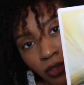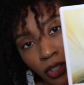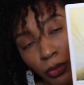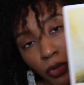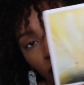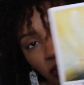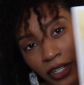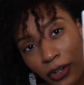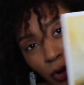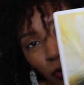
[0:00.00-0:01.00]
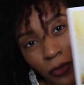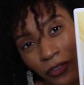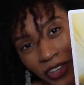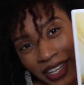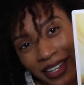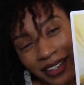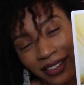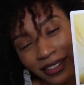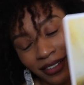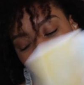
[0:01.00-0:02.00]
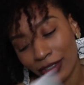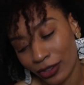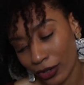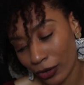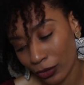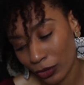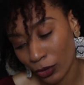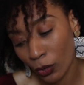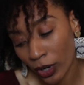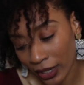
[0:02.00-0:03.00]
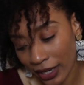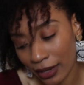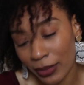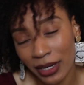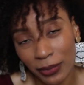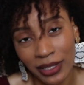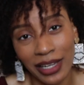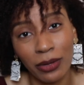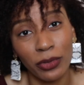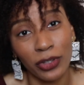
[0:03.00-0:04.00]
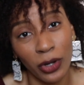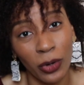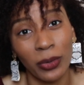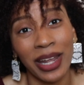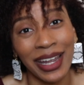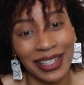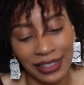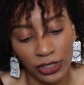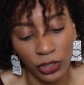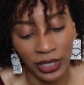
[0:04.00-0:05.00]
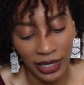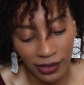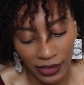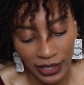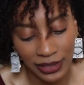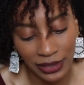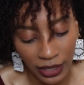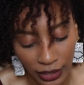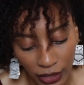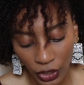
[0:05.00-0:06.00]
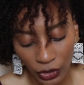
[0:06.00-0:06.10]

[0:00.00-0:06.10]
You're moving your own feet. You know, you're working and manipulating with your own hands. You're getting things done.